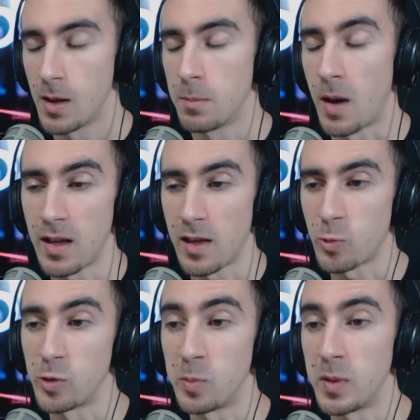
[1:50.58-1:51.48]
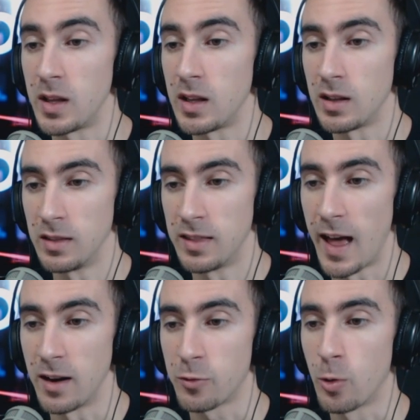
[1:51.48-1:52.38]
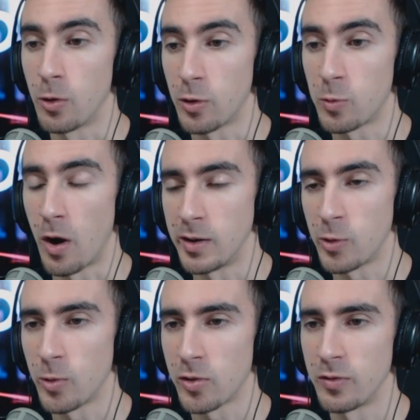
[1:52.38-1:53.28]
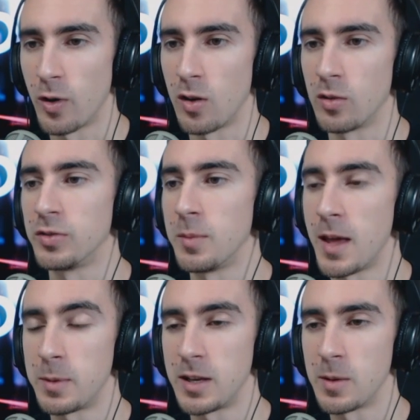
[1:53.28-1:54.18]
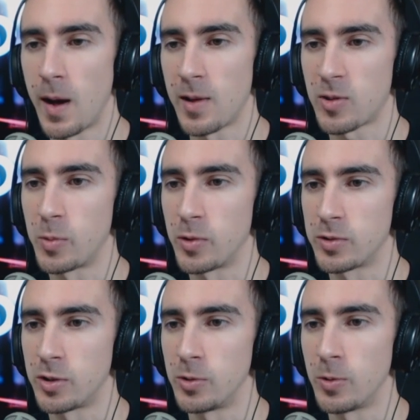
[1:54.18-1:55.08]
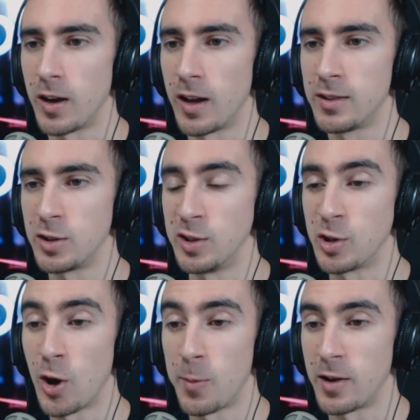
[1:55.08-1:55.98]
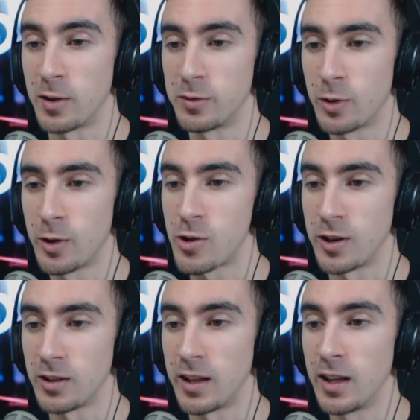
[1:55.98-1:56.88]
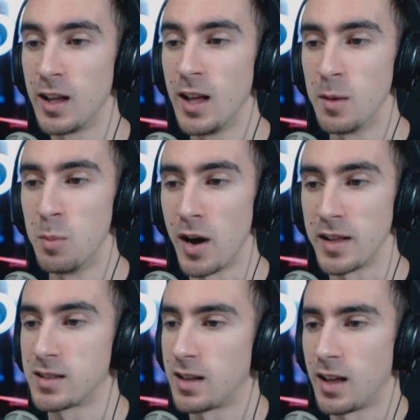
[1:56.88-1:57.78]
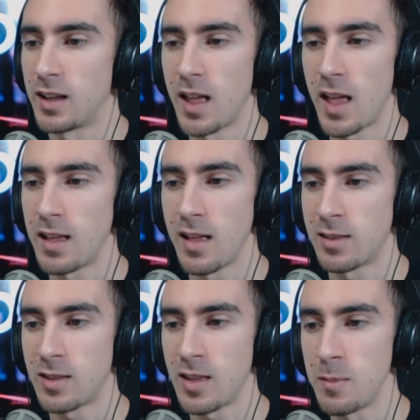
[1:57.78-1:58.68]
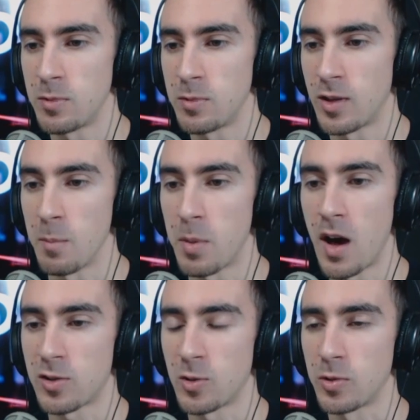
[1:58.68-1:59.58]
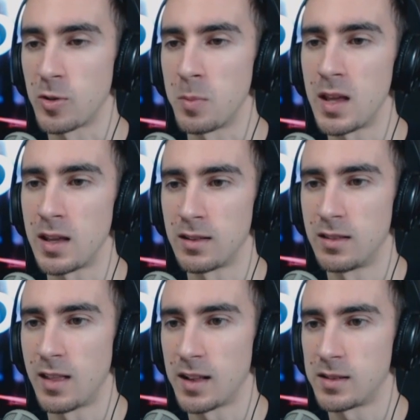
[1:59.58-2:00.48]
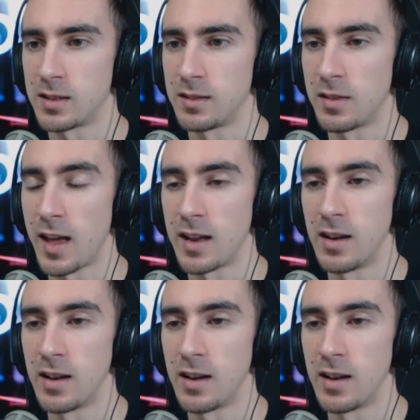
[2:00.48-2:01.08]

My guess would be that, of course, Barney's was involved. It may be impossible to uh, to determine, unfortunately, but uh, it seems impossible to me that that they had